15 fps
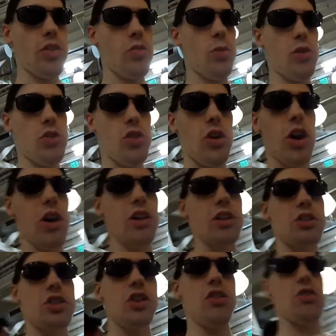one's garlic
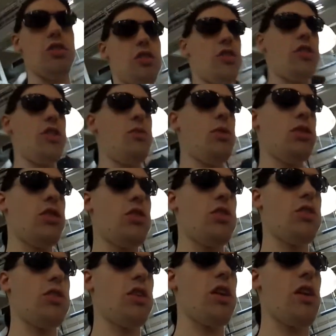cheese. Let's see what this is
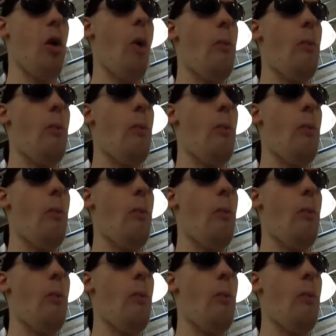like.